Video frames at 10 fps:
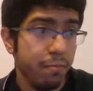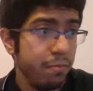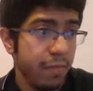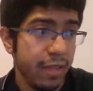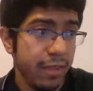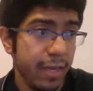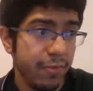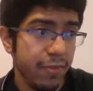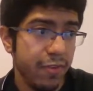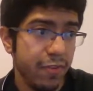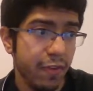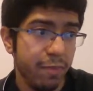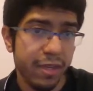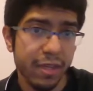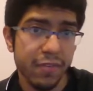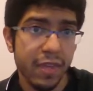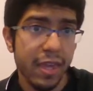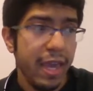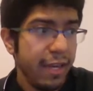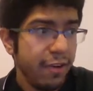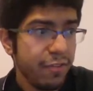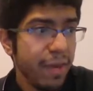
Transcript: not the episode itself, because, and here's